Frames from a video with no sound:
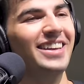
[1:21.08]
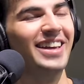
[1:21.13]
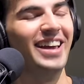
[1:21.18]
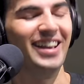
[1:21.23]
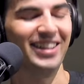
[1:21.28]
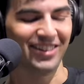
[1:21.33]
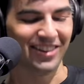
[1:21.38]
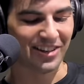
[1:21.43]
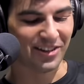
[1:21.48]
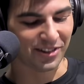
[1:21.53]

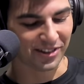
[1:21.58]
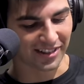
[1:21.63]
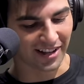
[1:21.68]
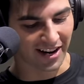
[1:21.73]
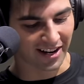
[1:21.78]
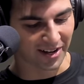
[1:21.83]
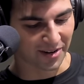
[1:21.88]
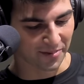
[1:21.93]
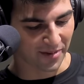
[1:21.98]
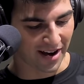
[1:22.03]
Yeah, so he was
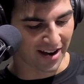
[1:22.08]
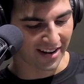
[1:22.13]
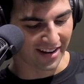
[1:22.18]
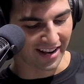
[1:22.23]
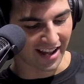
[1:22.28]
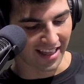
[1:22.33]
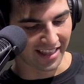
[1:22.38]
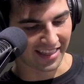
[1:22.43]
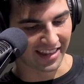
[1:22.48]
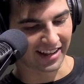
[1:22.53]
talking about it.
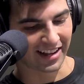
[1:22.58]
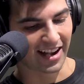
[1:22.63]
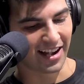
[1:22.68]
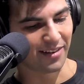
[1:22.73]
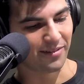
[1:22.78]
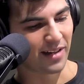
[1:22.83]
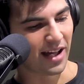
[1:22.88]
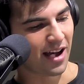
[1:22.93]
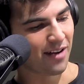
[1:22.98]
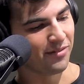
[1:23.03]
I think
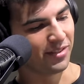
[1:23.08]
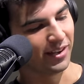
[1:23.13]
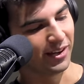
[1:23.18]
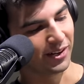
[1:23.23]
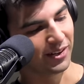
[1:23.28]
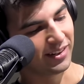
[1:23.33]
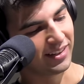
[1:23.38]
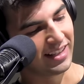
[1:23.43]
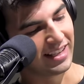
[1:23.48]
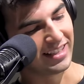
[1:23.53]
I, I have
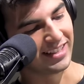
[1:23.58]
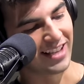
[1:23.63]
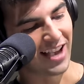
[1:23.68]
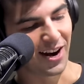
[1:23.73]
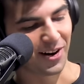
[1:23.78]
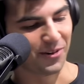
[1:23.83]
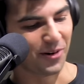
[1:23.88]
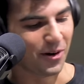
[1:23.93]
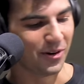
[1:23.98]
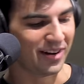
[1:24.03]
the
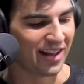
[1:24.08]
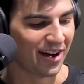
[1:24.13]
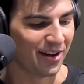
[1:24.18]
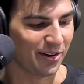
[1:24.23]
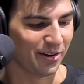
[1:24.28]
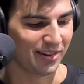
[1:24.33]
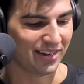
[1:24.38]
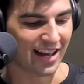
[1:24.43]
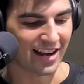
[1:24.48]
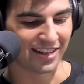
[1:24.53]
exact quote down.
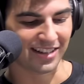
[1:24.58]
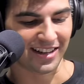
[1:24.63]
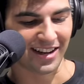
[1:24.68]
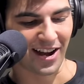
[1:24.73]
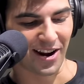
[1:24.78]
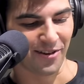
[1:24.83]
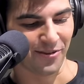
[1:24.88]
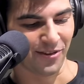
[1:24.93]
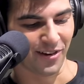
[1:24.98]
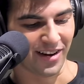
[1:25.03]
It was actually
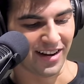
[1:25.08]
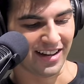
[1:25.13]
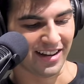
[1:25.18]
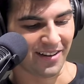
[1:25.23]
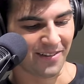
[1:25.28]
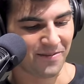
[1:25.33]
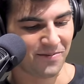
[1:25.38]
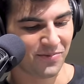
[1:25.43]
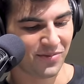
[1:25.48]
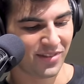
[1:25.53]
kind of
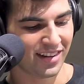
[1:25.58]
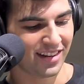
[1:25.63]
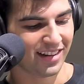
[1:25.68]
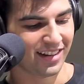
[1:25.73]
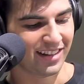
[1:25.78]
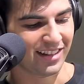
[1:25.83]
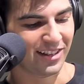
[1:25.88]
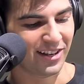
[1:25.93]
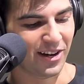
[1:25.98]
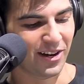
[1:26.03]
funny
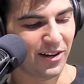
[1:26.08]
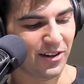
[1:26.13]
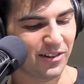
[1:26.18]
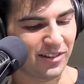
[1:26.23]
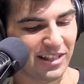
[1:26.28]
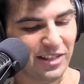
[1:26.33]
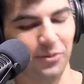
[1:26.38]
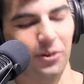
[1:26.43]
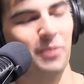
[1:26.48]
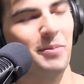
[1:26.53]
he goes,
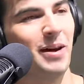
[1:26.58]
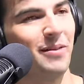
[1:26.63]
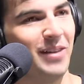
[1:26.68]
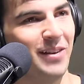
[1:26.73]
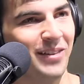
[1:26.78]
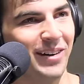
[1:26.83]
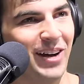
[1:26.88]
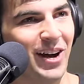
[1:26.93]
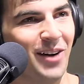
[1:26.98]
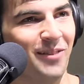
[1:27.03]
he's one of my
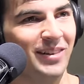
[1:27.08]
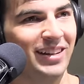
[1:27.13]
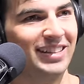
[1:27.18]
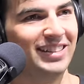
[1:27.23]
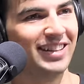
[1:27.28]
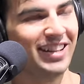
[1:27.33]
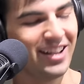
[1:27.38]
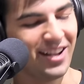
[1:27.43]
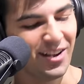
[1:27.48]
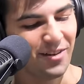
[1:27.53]
favorite
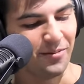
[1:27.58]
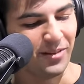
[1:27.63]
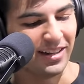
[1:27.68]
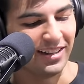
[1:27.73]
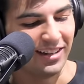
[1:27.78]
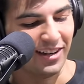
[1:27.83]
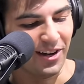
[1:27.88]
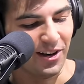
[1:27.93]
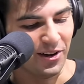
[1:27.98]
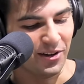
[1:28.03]
comics, but
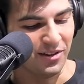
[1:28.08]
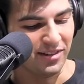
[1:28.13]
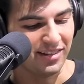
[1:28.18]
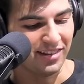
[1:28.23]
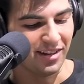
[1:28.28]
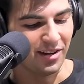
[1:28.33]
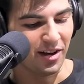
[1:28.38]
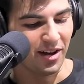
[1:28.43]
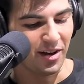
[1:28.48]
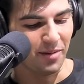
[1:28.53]
he
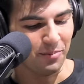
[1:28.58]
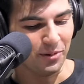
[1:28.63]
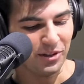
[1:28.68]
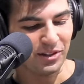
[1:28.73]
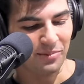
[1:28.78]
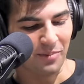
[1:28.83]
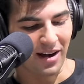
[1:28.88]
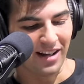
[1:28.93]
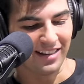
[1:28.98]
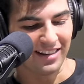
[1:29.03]
goes, uh,
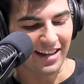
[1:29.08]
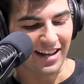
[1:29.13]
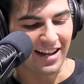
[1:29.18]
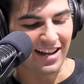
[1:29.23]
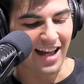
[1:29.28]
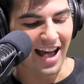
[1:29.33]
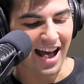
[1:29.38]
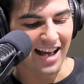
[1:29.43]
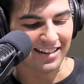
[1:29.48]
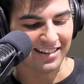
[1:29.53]

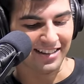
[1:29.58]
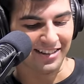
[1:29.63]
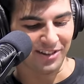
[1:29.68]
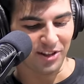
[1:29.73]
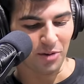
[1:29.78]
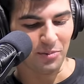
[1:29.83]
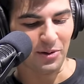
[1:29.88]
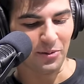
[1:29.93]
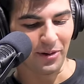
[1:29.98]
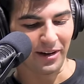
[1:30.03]
Bustamante has to
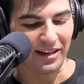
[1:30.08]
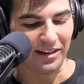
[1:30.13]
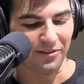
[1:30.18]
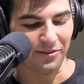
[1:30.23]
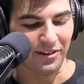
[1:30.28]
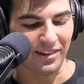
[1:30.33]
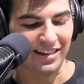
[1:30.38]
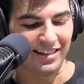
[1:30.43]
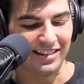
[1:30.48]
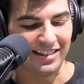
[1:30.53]
still be working
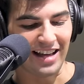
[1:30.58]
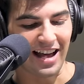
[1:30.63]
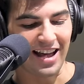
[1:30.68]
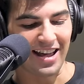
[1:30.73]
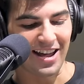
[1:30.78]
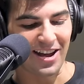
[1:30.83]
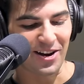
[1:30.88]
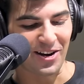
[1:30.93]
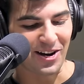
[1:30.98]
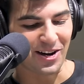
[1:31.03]
for the
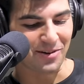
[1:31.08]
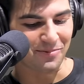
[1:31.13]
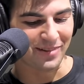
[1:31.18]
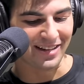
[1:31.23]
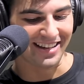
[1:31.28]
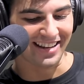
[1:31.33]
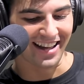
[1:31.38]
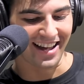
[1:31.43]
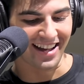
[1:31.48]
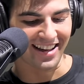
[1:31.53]
CIA or he'd
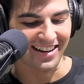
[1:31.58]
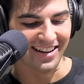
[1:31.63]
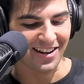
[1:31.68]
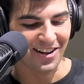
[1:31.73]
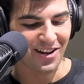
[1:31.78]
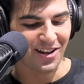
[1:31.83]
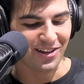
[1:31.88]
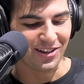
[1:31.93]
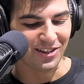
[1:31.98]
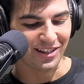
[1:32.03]
be dead.
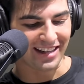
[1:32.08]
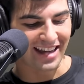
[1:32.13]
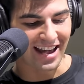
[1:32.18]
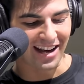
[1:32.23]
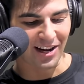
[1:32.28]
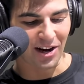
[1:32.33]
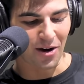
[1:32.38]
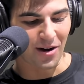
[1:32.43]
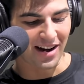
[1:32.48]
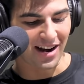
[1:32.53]
You
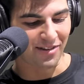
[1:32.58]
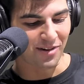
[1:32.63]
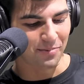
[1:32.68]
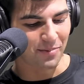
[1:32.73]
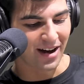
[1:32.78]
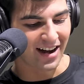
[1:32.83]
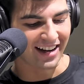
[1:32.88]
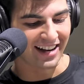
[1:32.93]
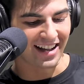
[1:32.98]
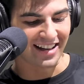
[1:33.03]
can't go on every
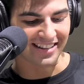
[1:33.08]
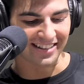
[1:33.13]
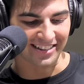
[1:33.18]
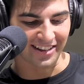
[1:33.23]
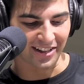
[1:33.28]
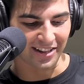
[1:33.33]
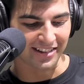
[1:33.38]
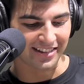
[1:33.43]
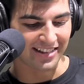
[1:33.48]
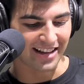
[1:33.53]
podcast and
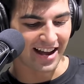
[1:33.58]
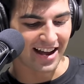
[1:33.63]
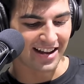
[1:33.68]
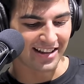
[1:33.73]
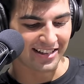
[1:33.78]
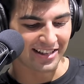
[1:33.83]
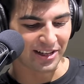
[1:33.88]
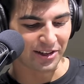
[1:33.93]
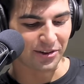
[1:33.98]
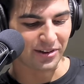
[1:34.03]
tell the CIA
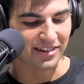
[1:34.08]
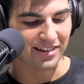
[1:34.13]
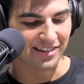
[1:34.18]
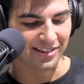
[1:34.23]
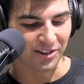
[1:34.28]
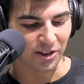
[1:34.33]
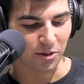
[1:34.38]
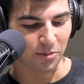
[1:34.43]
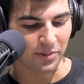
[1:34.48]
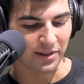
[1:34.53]
secrets and
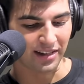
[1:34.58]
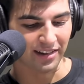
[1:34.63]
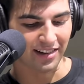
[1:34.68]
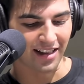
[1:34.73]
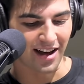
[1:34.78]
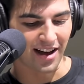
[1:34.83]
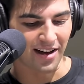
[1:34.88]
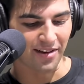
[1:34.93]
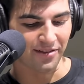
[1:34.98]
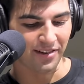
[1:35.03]
still be
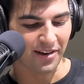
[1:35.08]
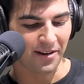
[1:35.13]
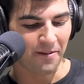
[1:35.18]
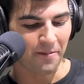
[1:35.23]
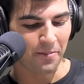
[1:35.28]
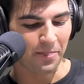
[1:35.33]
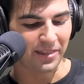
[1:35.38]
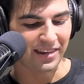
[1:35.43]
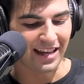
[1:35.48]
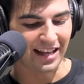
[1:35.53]
alive.
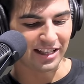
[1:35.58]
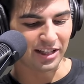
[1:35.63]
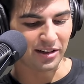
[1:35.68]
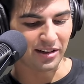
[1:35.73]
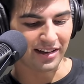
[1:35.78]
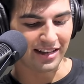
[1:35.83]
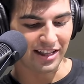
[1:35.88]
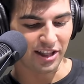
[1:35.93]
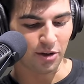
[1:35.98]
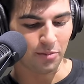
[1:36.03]
He has
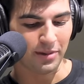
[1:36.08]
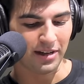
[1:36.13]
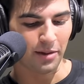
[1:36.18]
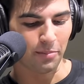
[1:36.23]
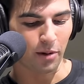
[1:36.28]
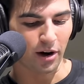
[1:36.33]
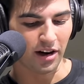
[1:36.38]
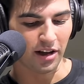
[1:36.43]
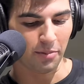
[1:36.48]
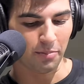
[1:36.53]
to either be a
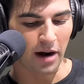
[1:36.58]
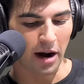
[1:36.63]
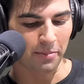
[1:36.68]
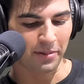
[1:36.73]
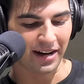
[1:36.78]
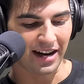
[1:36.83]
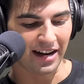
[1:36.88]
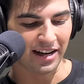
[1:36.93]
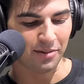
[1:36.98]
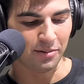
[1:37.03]
part of the
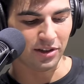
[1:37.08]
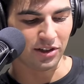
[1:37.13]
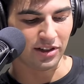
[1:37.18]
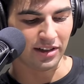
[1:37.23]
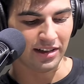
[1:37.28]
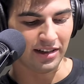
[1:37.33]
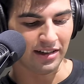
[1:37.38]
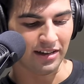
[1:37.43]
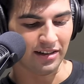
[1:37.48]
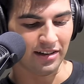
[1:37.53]
propaganda
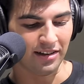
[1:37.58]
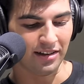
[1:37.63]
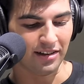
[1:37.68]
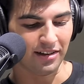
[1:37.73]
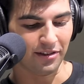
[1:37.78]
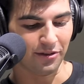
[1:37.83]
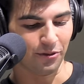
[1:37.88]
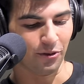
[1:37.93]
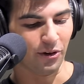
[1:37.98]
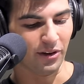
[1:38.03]
machine
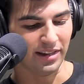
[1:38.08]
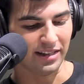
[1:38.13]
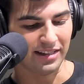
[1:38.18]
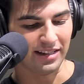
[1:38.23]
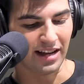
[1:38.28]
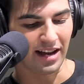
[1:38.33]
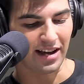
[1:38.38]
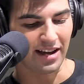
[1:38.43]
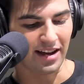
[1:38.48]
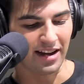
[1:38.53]
for the
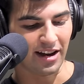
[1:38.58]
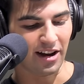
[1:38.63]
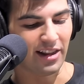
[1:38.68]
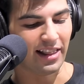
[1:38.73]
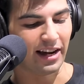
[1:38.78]
CIA.